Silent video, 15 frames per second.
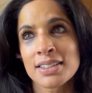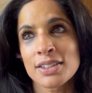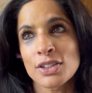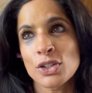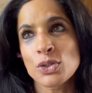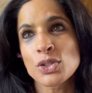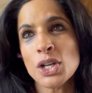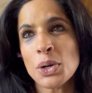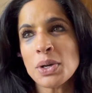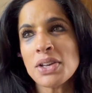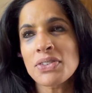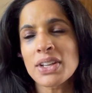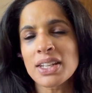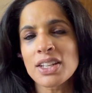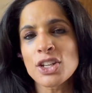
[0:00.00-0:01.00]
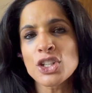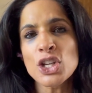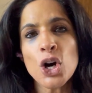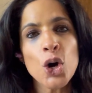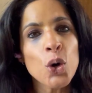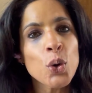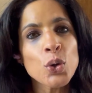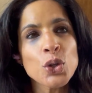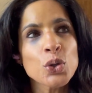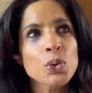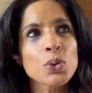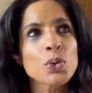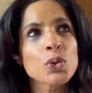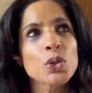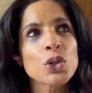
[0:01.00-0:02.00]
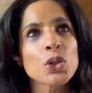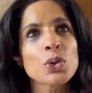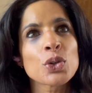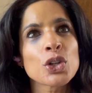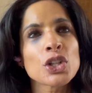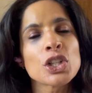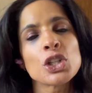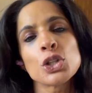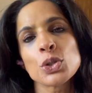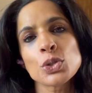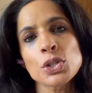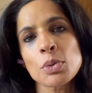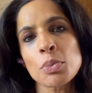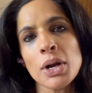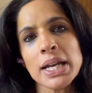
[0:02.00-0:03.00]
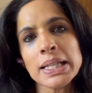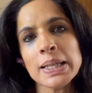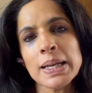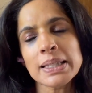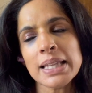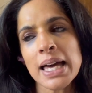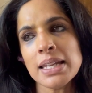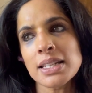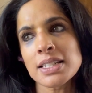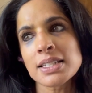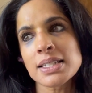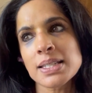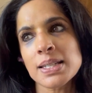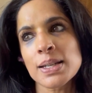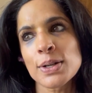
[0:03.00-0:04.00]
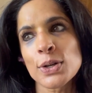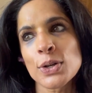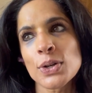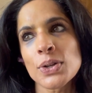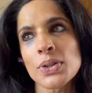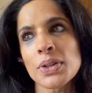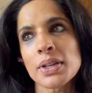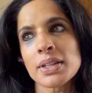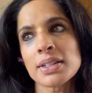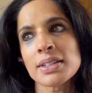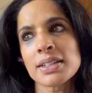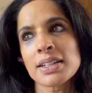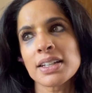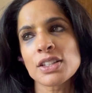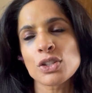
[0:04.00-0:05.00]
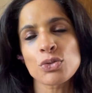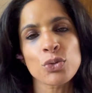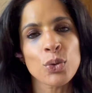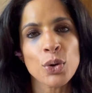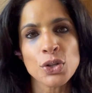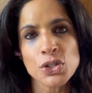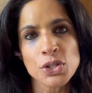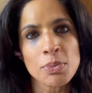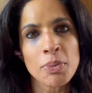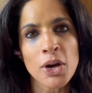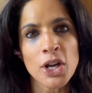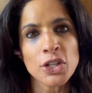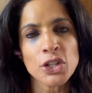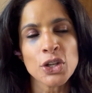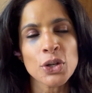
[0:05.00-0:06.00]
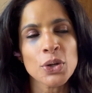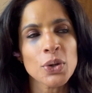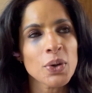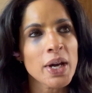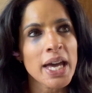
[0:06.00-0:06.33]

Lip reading: You don't even know you could use a break like that until it's forced upon you.